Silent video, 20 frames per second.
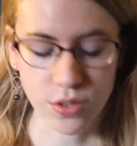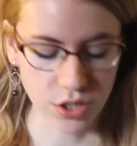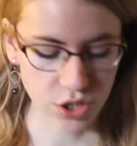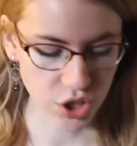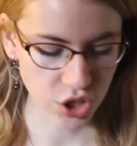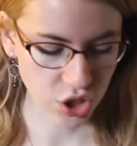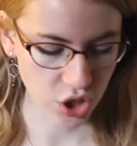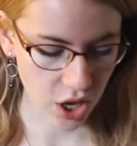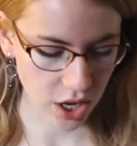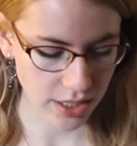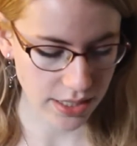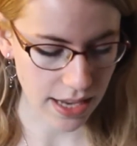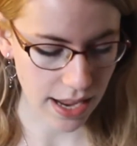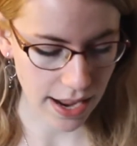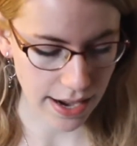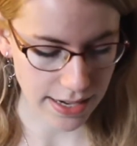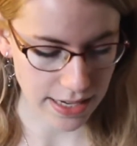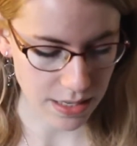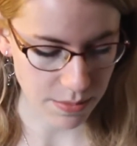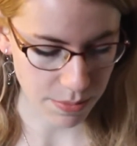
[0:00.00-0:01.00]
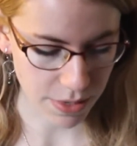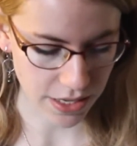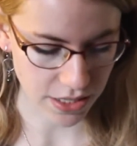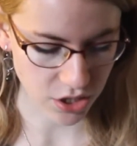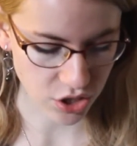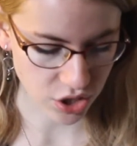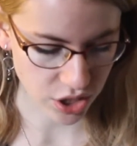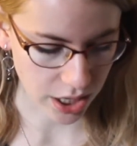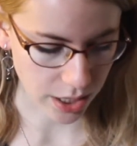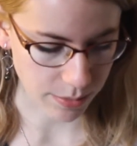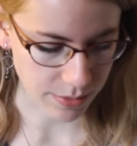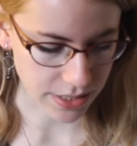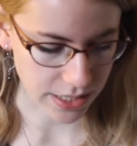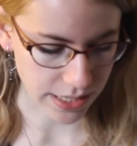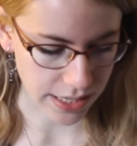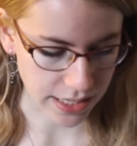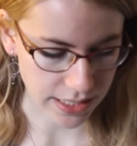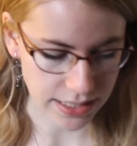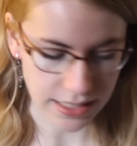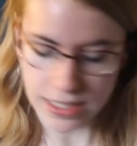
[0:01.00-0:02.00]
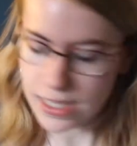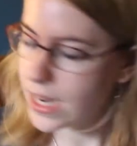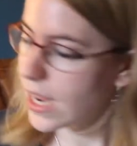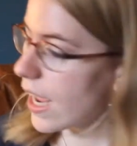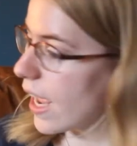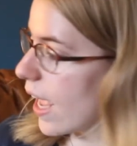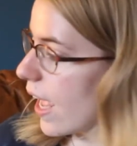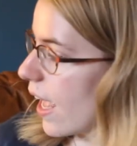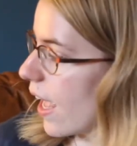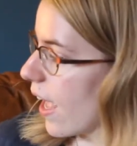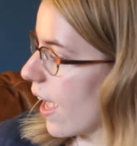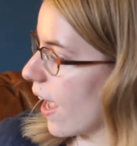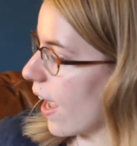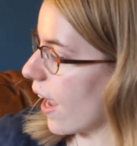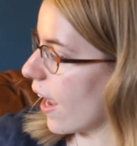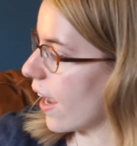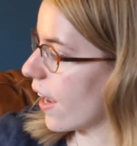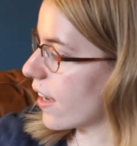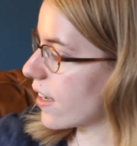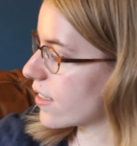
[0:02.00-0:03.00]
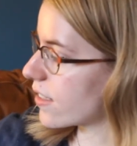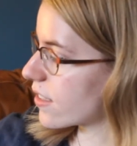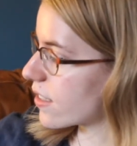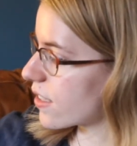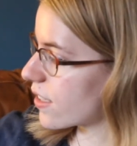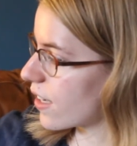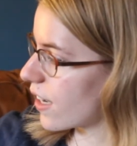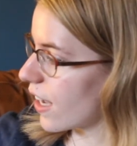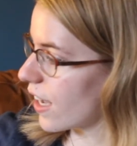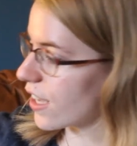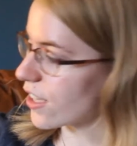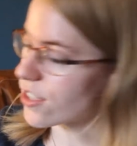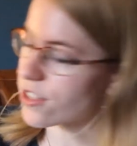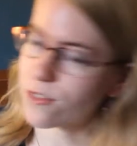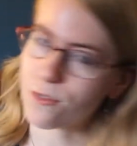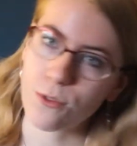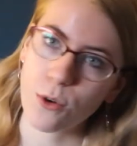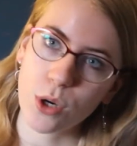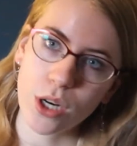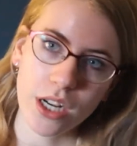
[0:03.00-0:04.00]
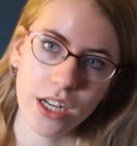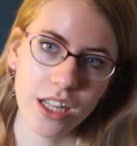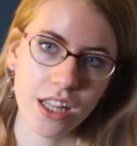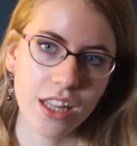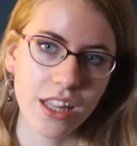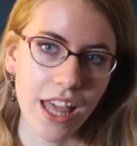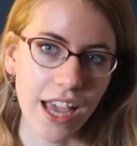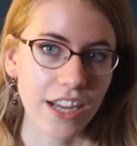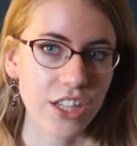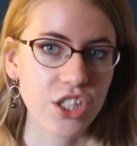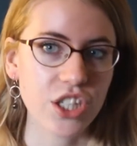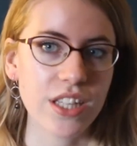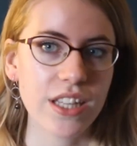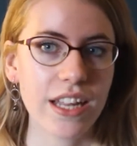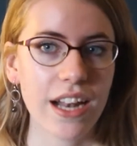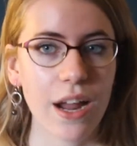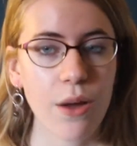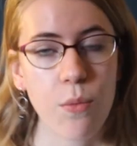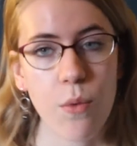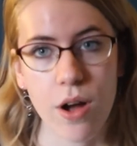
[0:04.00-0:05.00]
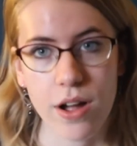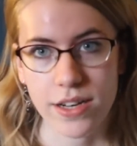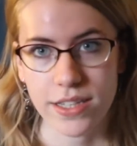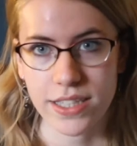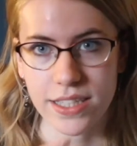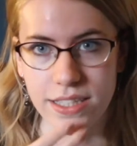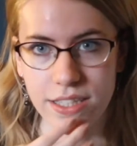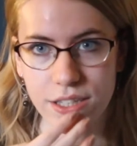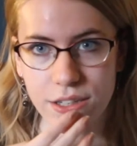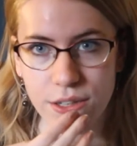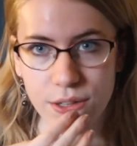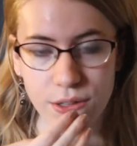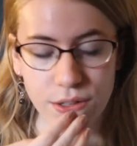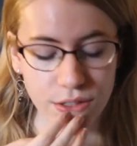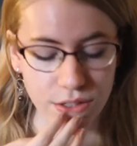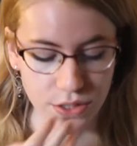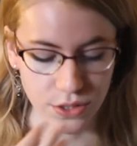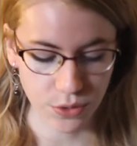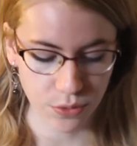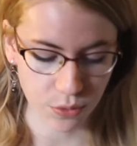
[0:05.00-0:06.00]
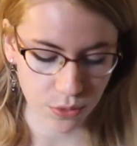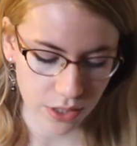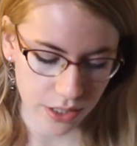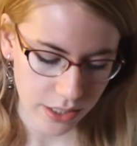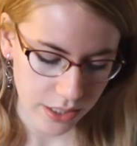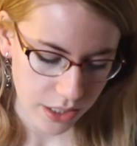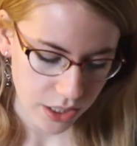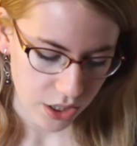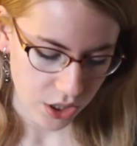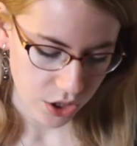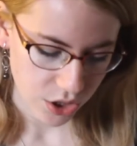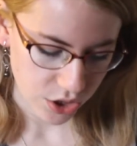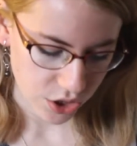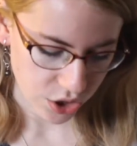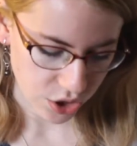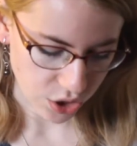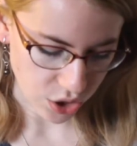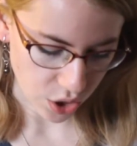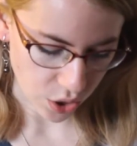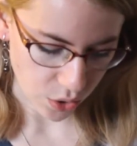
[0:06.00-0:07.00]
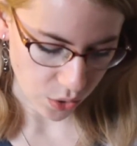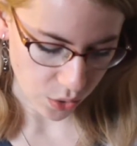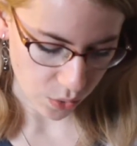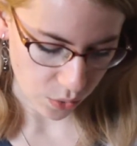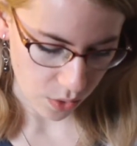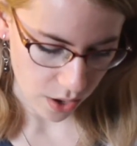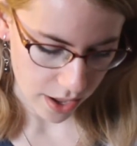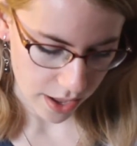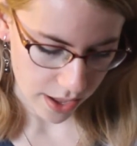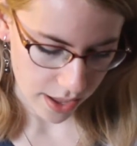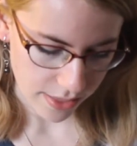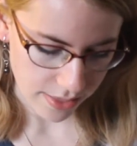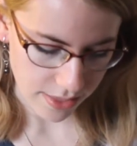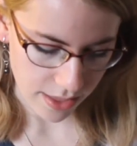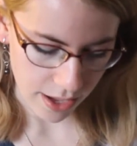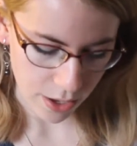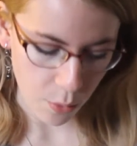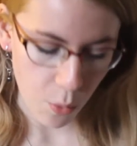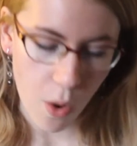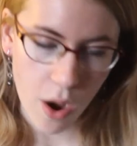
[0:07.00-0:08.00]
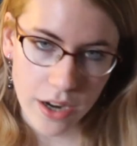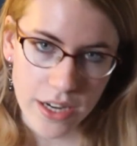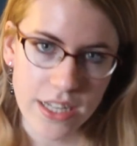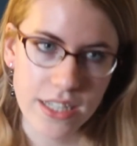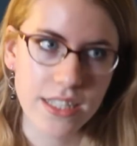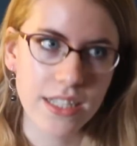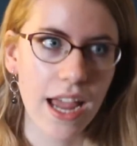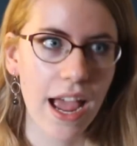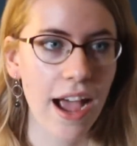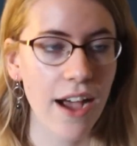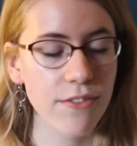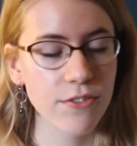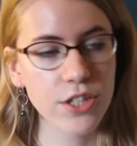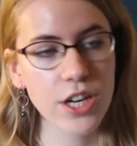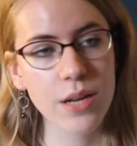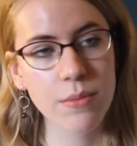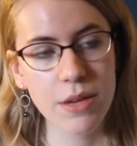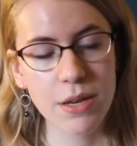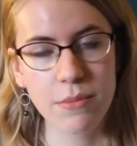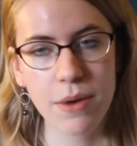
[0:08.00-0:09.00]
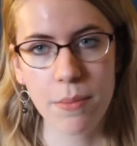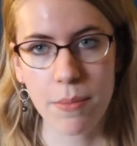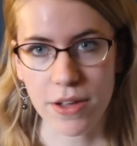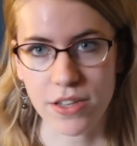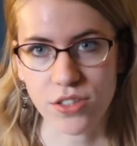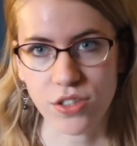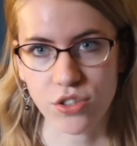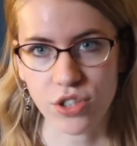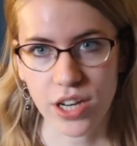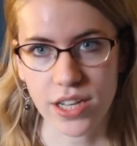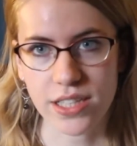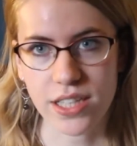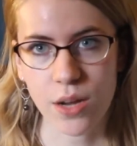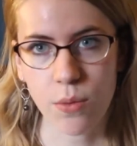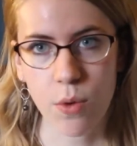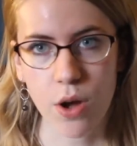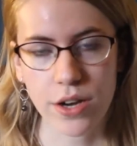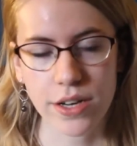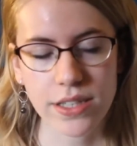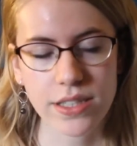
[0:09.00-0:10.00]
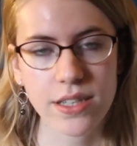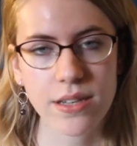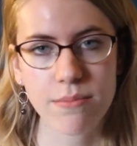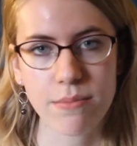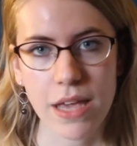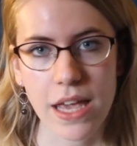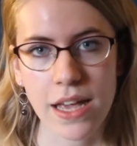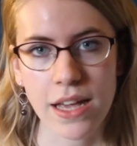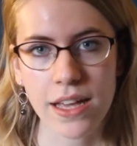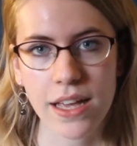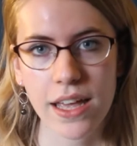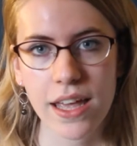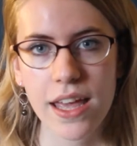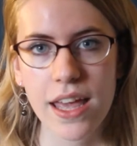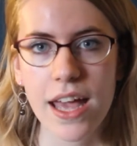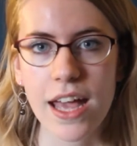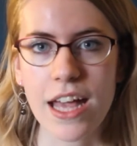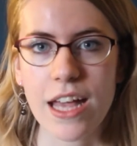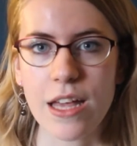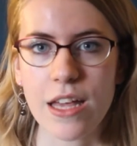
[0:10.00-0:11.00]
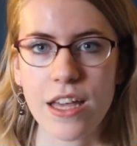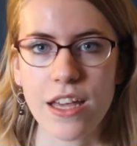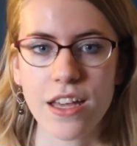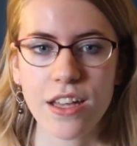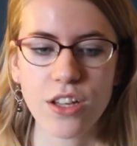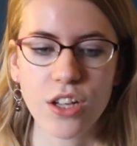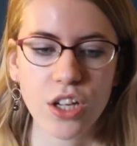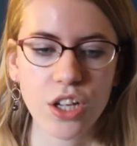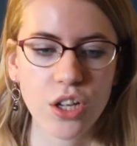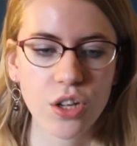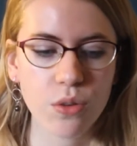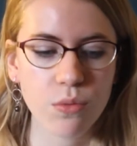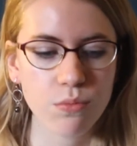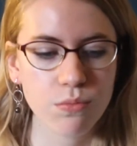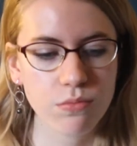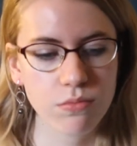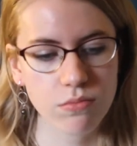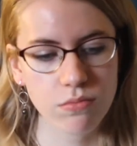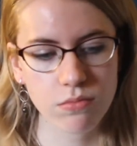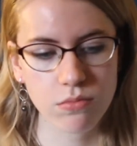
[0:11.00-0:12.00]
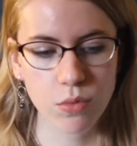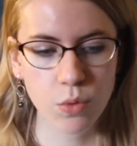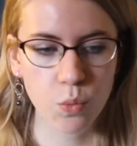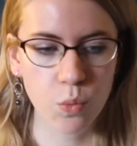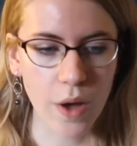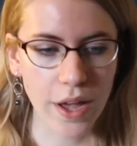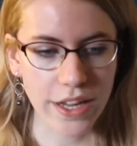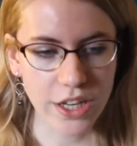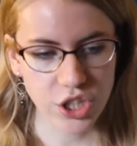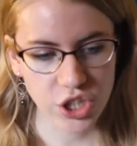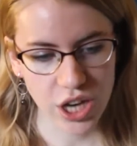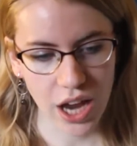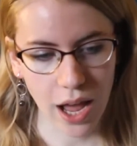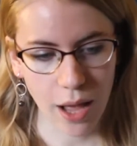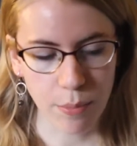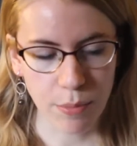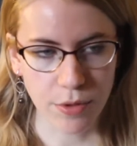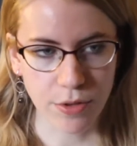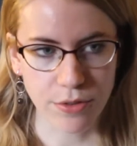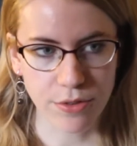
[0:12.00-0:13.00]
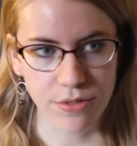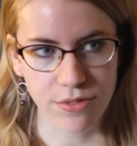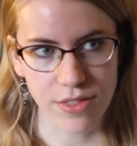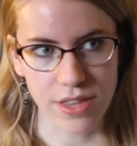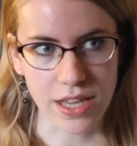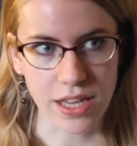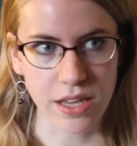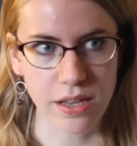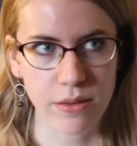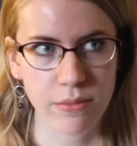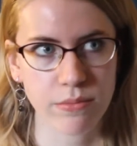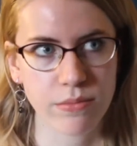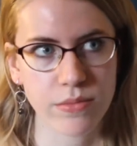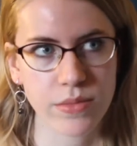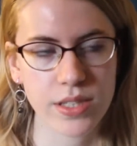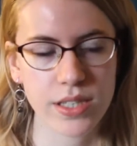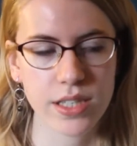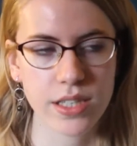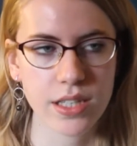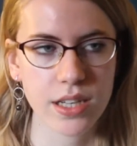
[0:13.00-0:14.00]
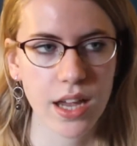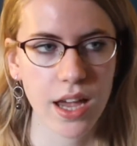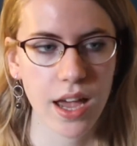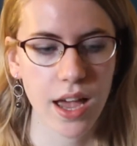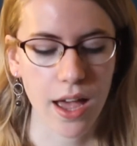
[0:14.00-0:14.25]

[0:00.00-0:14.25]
it's just got tiny pinstripes in it, and it's for a collection that I want to do. So I wanted, after I made my bustle dress, I wanted to make a Whitechapel themed